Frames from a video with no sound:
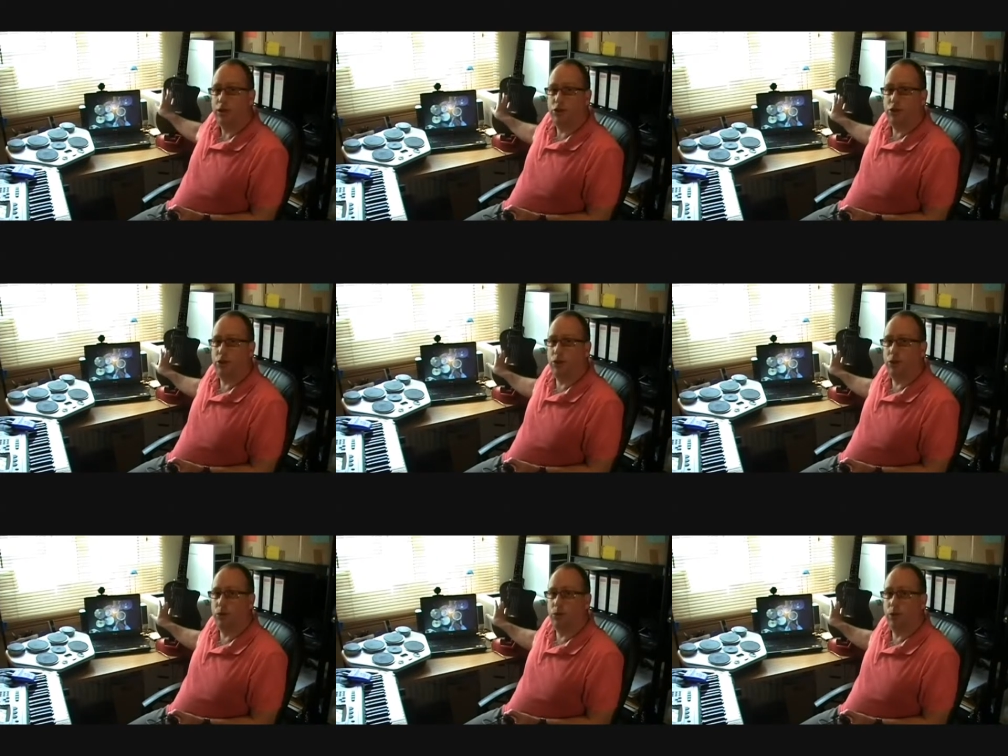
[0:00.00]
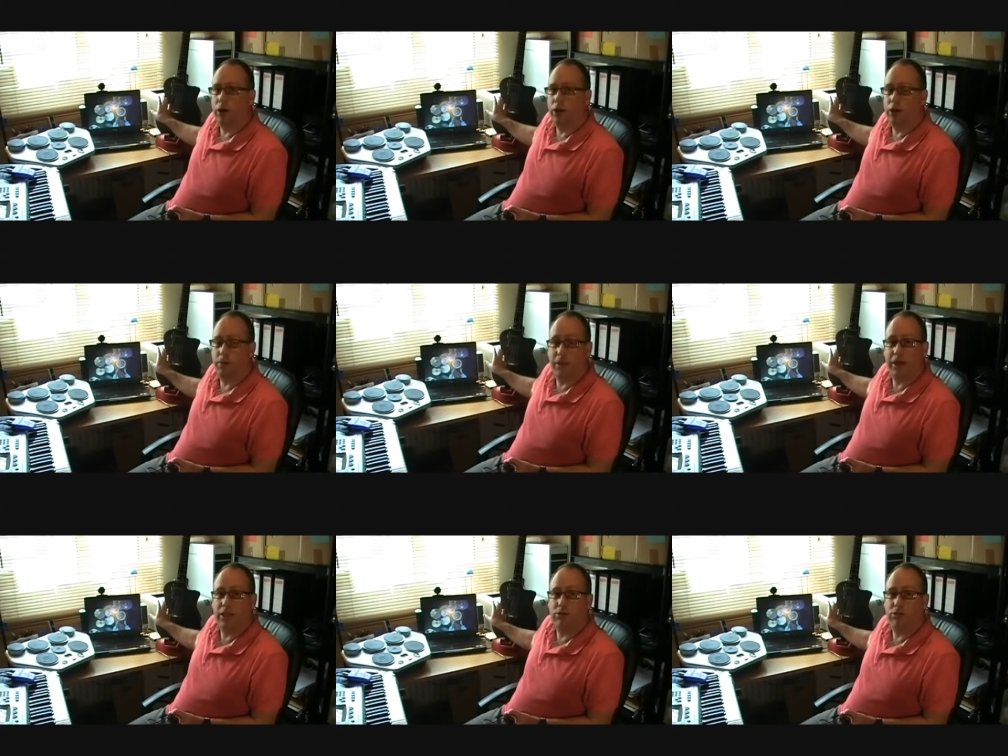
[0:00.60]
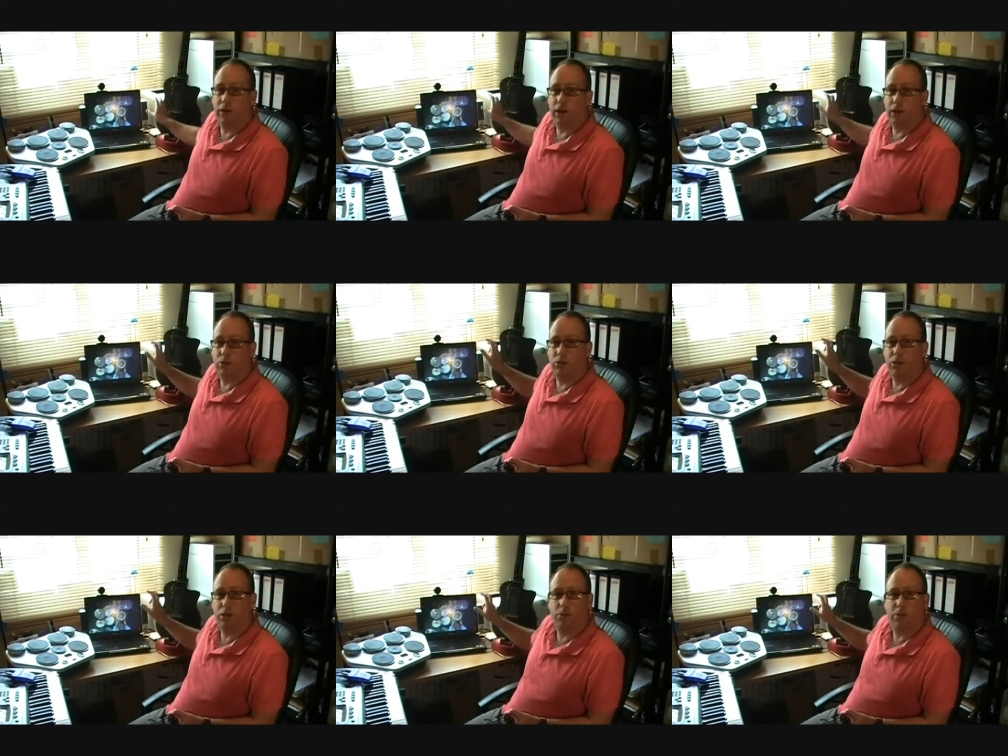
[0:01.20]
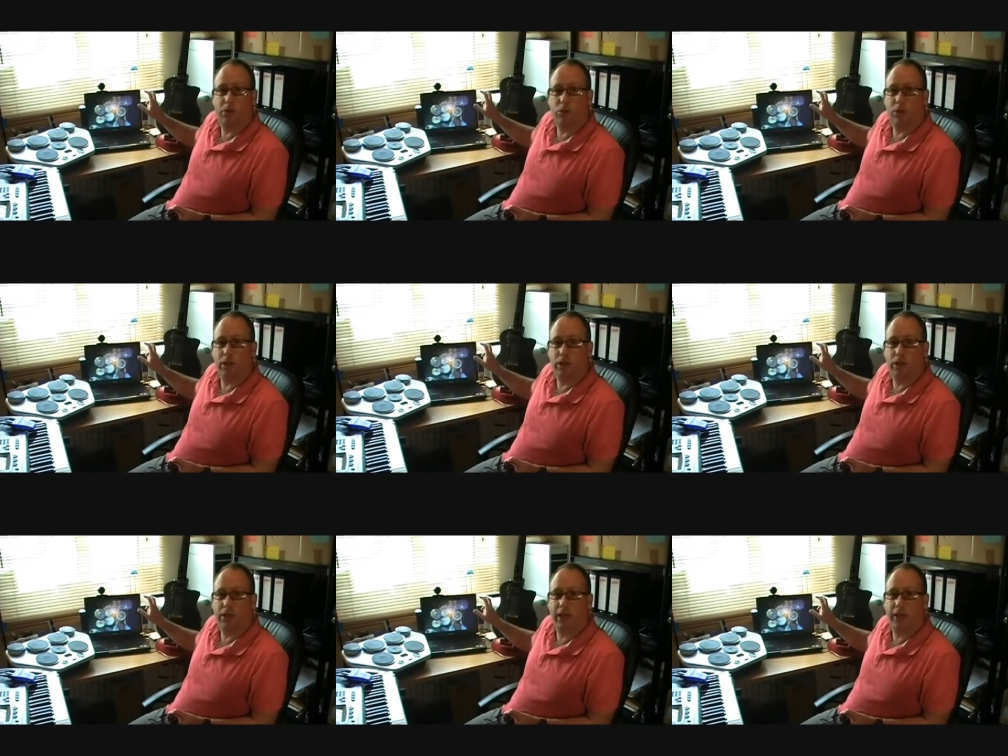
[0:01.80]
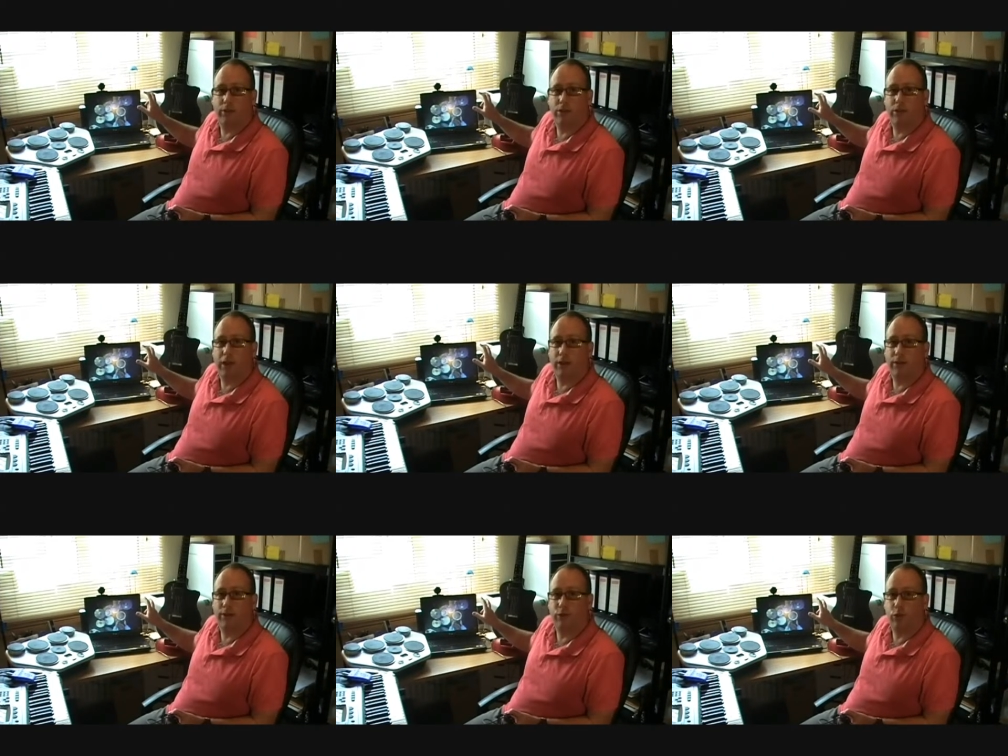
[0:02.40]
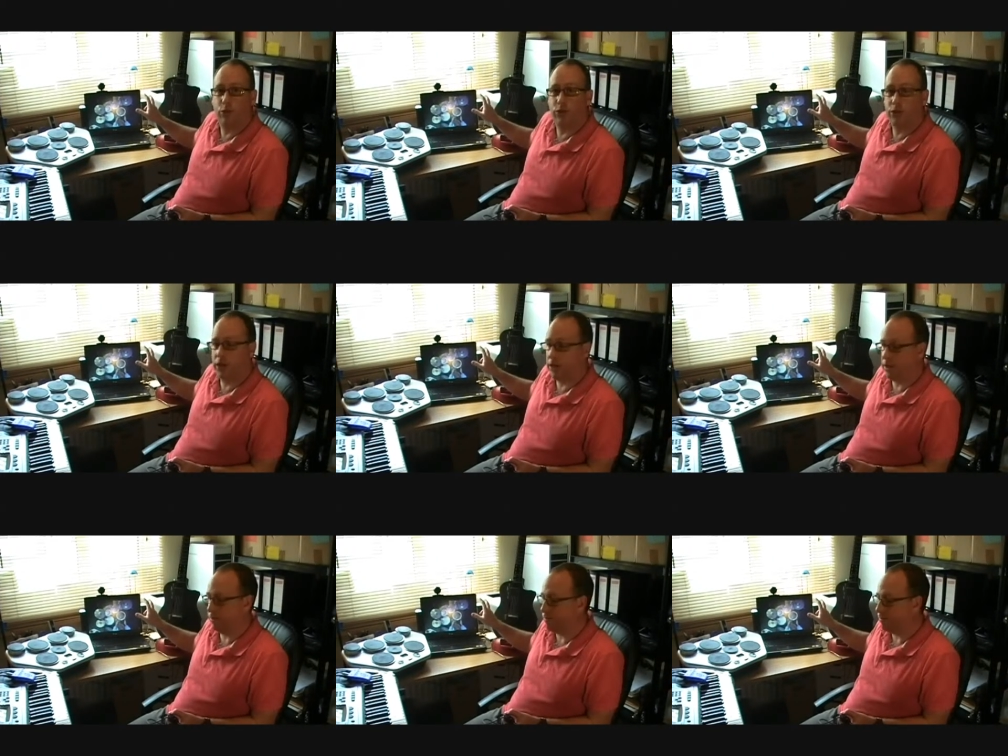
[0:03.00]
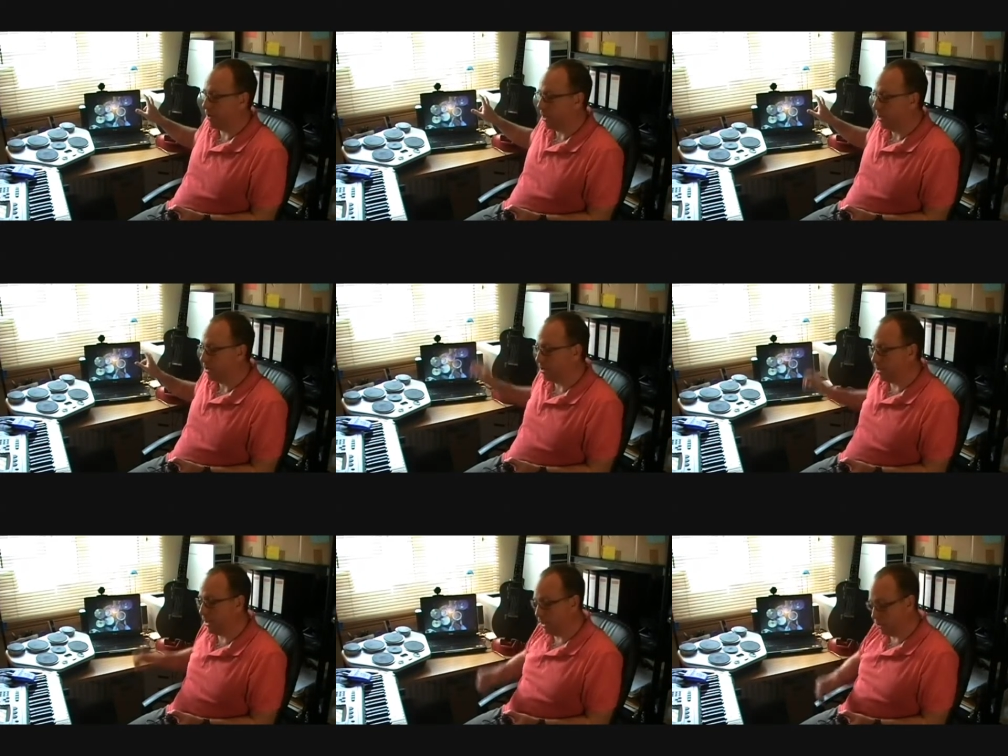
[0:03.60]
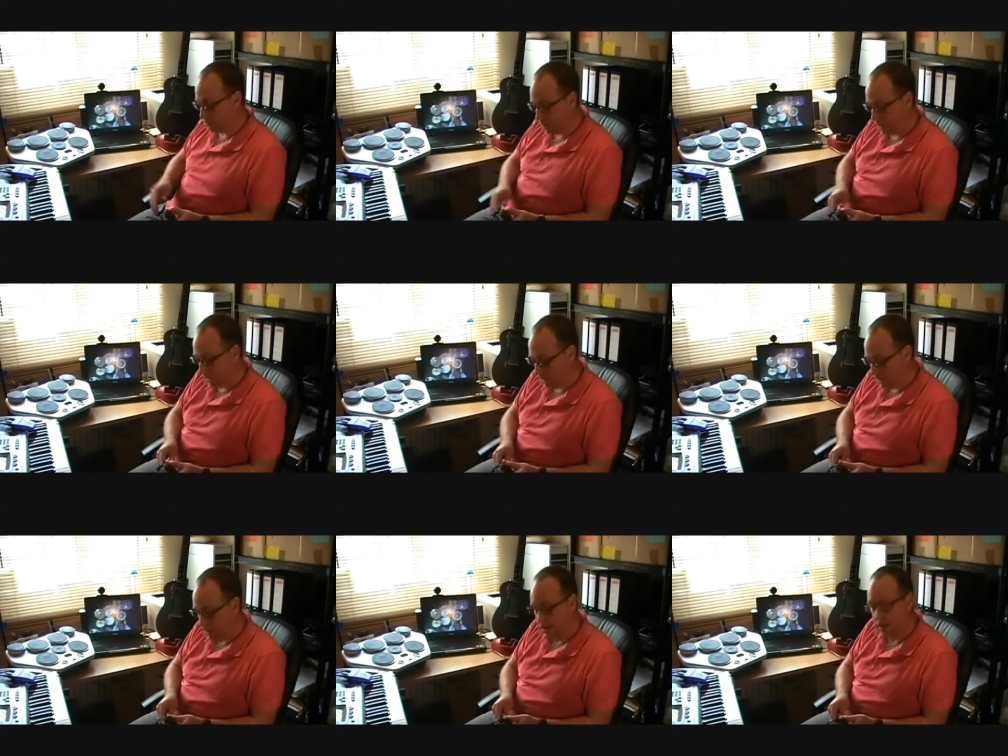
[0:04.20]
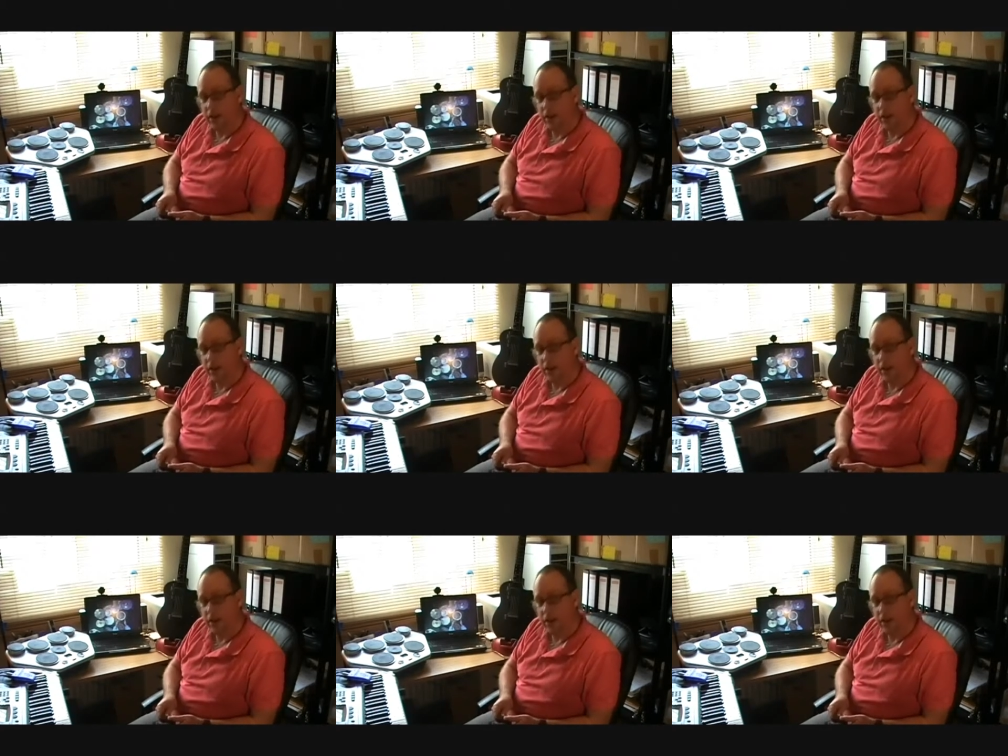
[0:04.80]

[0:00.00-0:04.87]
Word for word: to uh, the bass range which is between sounds 10 and 14. So literally